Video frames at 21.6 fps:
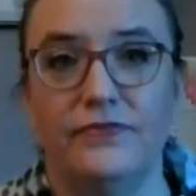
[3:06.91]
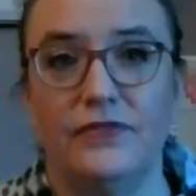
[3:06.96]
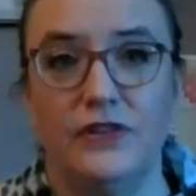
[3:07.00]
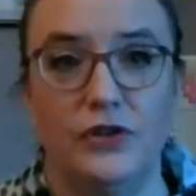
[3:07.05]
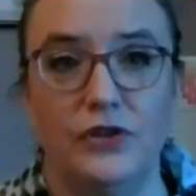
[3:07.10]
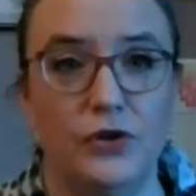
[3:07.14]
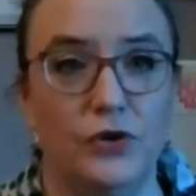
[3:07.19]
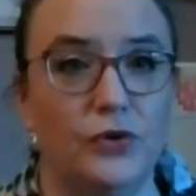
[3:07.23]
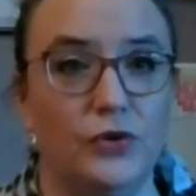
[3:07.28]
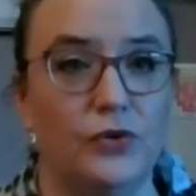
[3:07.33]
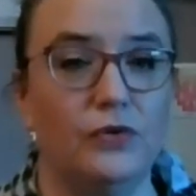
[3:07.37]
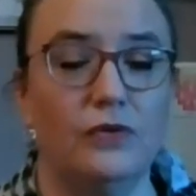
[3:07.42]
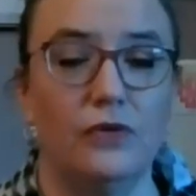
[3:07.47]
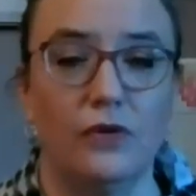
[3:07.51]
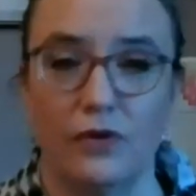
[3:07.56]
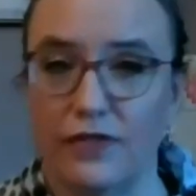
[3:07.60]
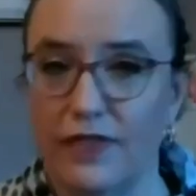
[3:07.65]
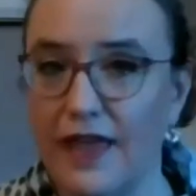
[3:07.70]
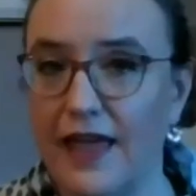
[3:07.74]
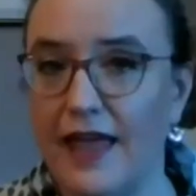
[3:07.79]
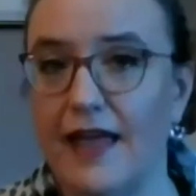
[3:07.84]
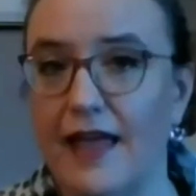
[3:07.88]
You
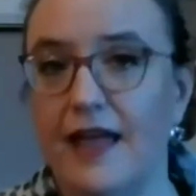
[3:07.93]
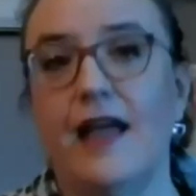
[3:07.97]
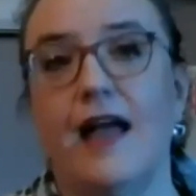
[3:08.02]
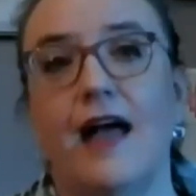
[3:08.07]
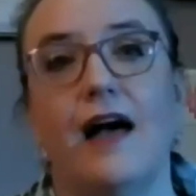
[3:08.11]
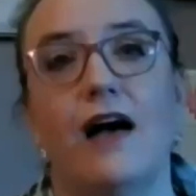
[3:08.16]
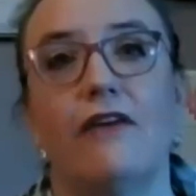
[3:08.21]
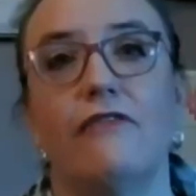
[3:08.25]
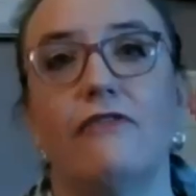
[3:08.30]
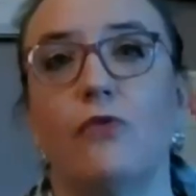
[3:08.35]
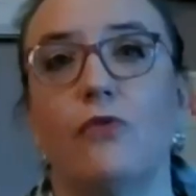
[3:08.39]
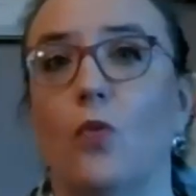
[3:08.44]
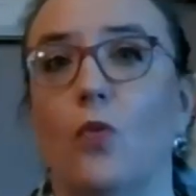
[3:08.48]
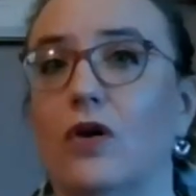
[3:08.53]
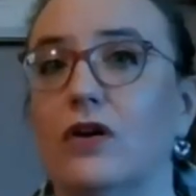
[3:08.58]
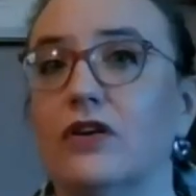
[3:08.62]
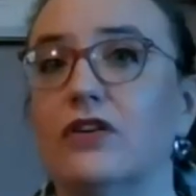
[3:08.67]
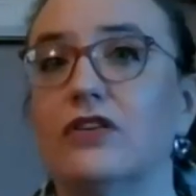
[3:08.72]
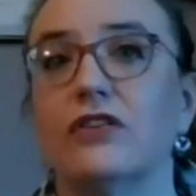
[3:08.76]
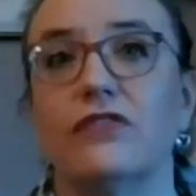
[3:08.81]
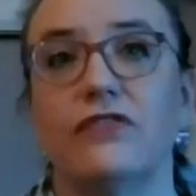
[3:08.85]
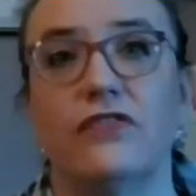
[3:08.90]
or they have
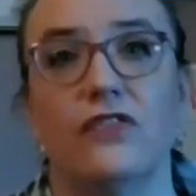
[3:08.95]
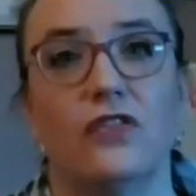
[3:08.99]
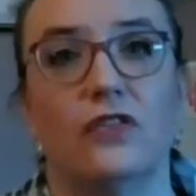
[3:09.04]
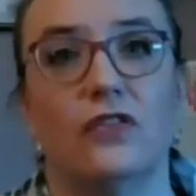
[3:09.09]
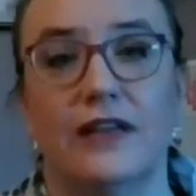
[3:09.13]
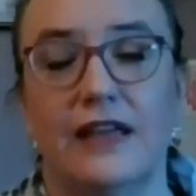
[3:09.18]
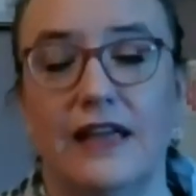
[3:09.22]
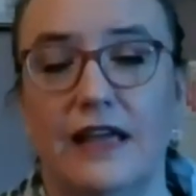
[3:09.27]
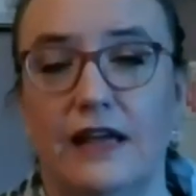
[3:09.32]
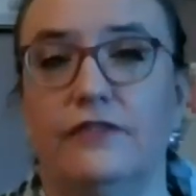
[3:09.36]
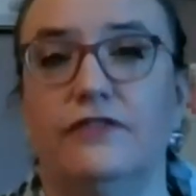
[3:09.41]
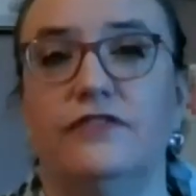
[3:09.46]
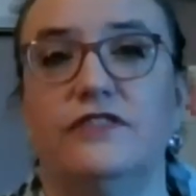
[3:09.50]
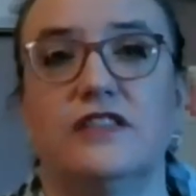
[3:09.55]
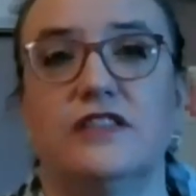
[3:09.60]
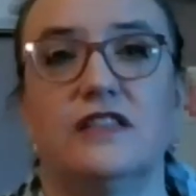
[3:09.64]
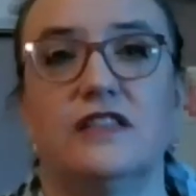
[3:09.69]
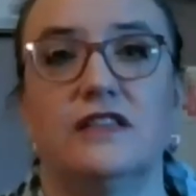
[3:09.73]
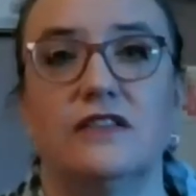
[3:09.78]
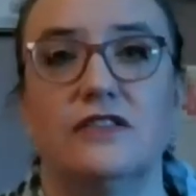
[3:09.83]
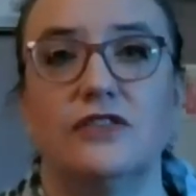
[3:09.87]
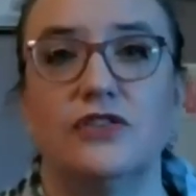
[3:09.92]
wonderful
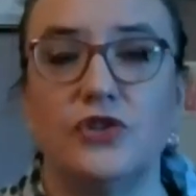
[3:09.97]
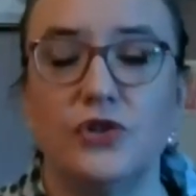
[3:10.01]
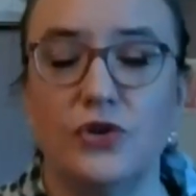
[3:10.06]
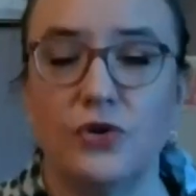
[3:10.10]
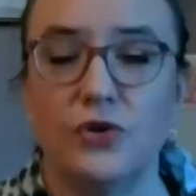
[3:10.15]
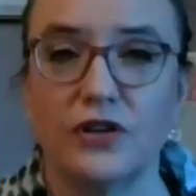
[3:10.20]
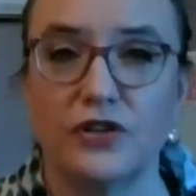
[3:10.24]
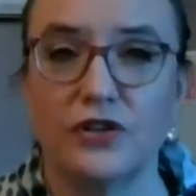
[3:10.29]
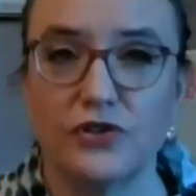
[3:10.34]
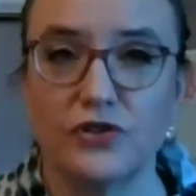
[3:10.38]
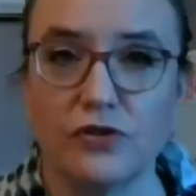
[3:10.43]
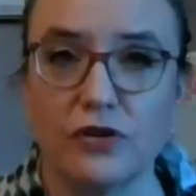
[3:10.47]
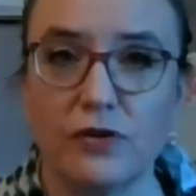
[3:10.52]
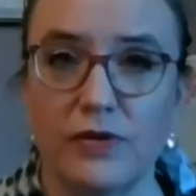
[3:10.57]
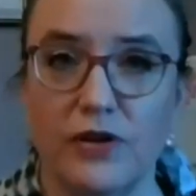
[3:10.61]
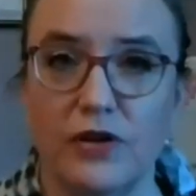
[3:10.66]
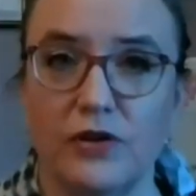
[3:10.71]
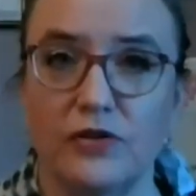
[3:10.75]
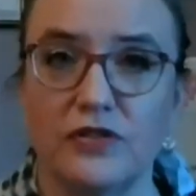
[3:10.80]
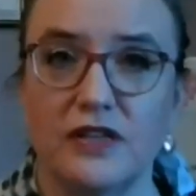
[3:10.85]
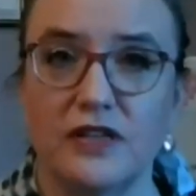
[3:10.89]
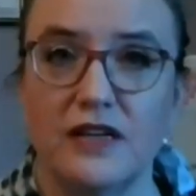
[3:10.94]
gifts to
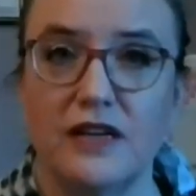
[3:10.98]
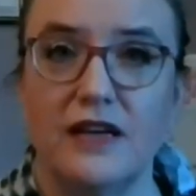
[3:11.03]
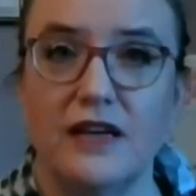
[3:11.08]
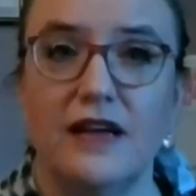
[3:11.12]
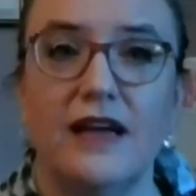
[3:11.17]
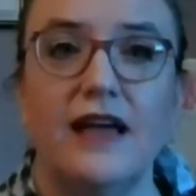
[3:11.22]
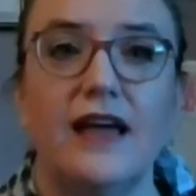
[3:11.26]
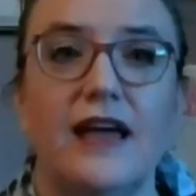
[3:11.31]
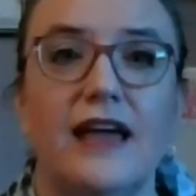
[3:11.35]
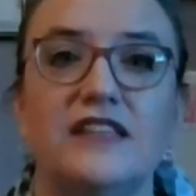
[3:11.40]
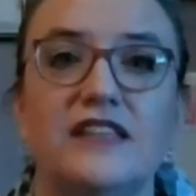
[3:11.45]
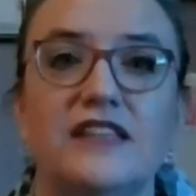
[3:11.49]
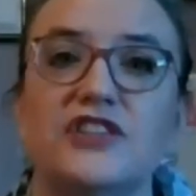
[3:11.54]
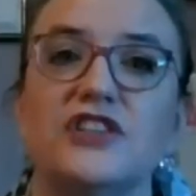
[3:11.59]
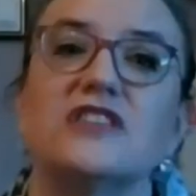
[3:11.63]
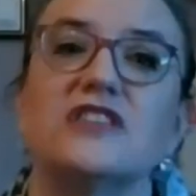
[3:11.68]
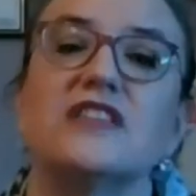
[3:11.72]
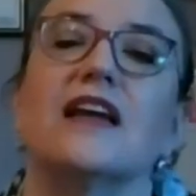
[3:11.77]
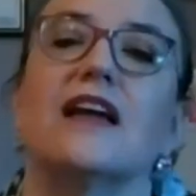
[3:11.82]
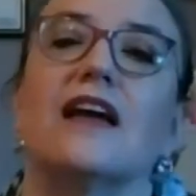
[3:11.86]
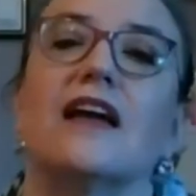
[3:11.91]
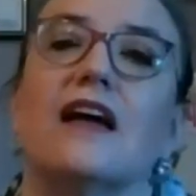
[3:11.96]
contribute. It's
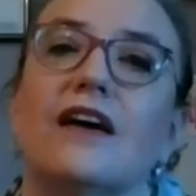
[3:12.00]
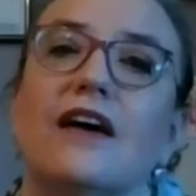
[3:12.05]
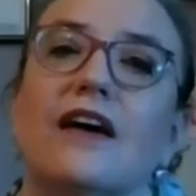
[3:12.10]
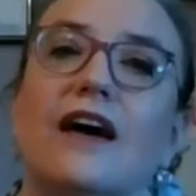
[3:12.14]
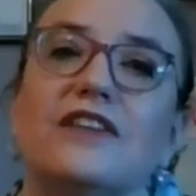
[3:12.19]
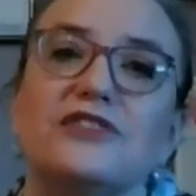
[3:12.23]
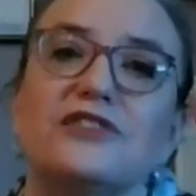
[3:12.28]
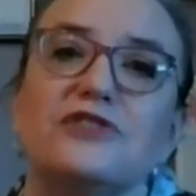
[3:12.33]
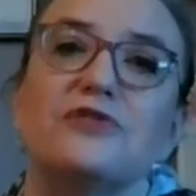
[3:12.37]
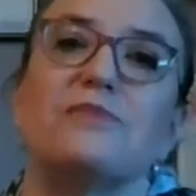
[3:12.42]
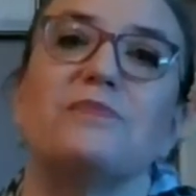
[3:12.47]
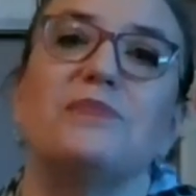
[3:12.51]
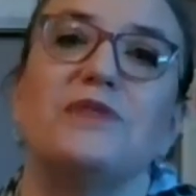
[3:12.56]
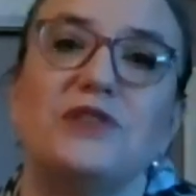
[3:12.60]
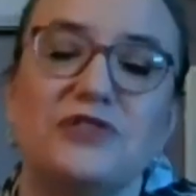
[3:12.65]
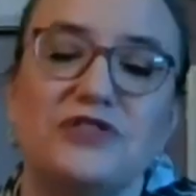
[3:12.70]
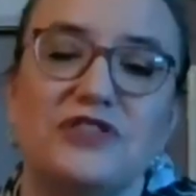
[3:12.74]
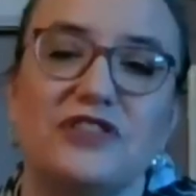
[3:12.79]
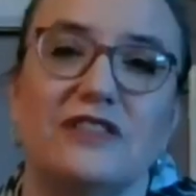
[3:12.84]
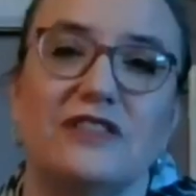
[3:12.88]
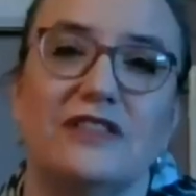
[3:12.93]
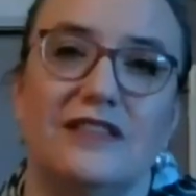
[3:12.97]
just that
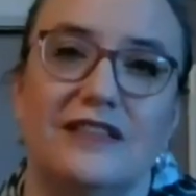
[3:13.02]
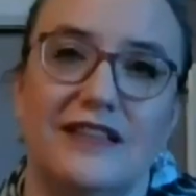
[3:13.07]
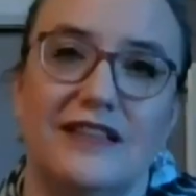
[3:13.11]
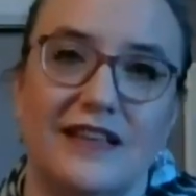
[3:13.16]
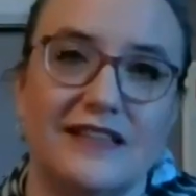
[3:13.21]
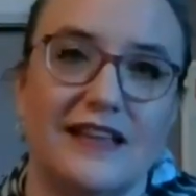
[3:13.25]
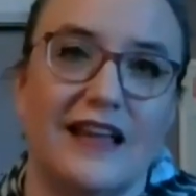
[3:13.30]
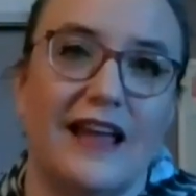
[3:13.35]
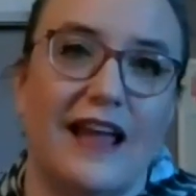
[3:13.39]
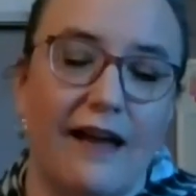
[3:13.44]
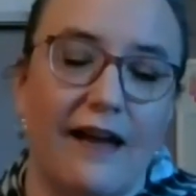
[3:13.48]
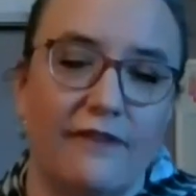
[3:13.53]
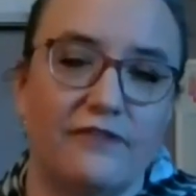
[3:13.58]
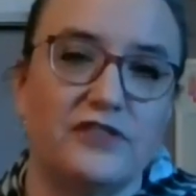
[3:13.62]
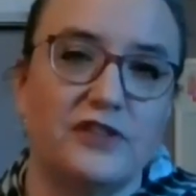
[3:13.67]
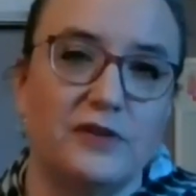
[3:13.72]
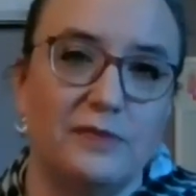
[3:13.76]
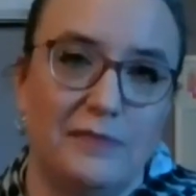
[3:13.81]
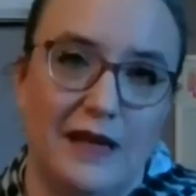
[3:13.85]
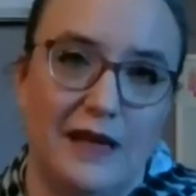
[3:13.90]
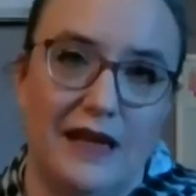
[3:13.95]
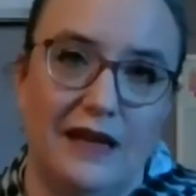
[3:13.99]
contribution doesn't have
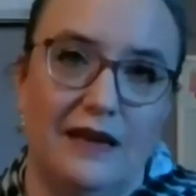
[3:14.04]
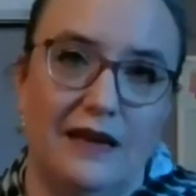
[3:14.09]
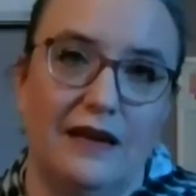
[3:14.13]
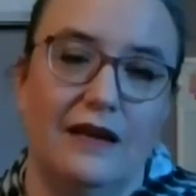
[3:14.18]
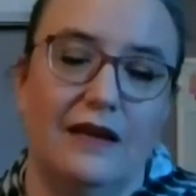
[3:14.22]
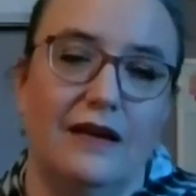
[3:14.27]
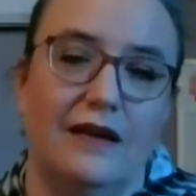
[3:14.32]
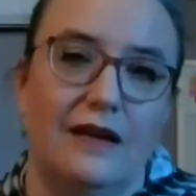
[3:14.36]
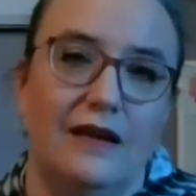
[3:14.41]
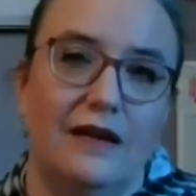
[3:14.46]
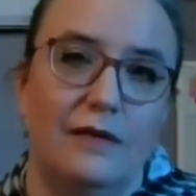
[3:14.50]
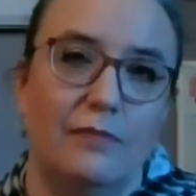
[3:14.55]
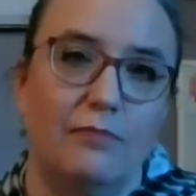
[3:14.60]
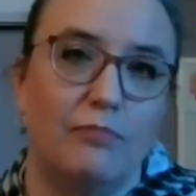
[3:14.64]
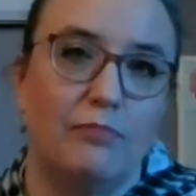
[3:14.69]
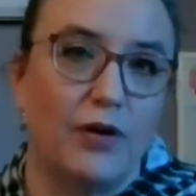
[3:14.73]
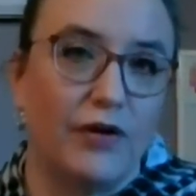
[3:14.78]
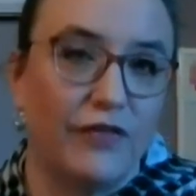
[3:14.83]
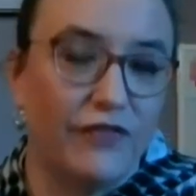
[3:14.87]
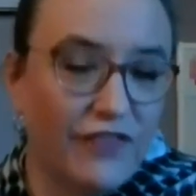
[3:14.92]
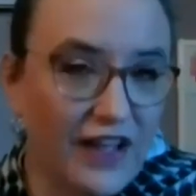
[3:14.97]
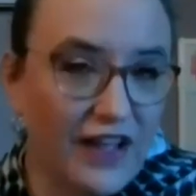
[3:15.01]
to mean
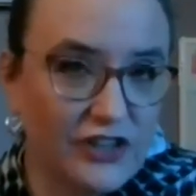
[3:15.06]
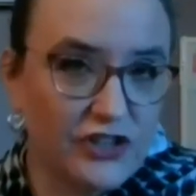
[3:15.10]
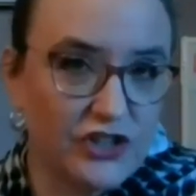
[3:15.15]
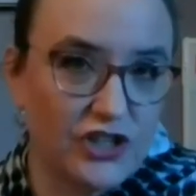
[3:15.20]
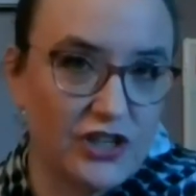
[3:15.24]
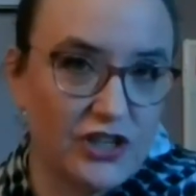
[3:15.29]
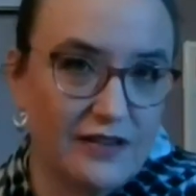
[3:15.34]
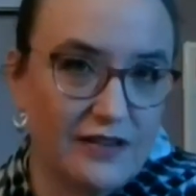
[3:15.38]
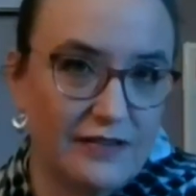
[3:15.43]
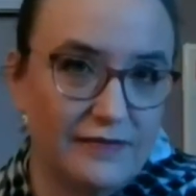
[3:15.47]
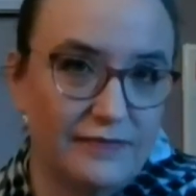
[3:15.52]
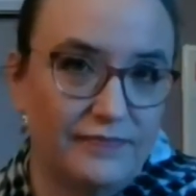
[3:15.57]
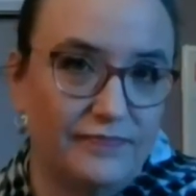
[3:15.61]
perfection.